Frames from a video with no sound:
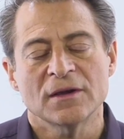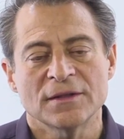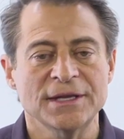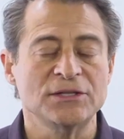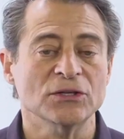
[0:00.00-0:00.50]

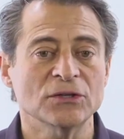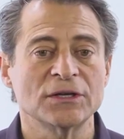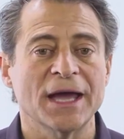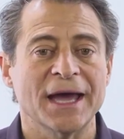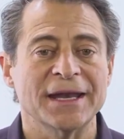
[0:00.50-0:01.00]
They need to
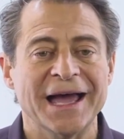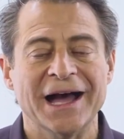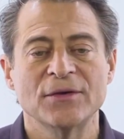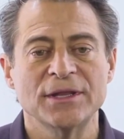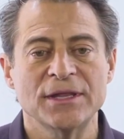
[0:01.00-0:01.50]
look at
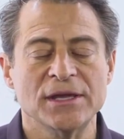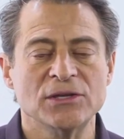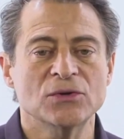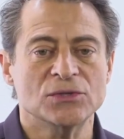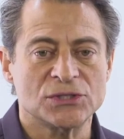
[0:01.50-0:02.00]
how do they
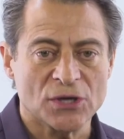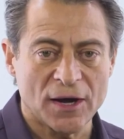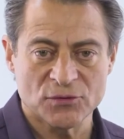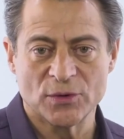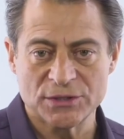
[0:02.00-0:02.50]
use
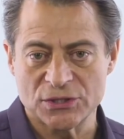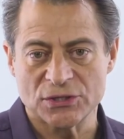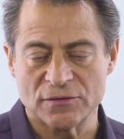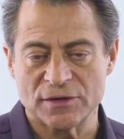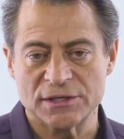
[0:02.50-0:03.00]
software as a
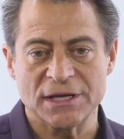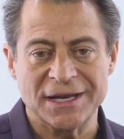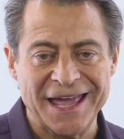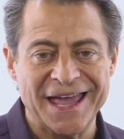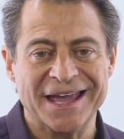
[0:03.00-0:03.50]
service
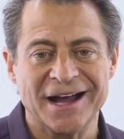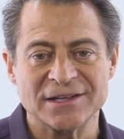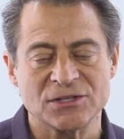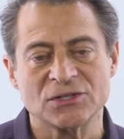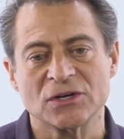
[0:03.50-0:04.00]
and AI
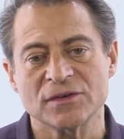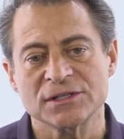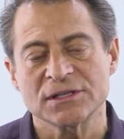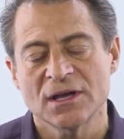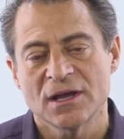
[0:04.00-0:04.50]
as a service.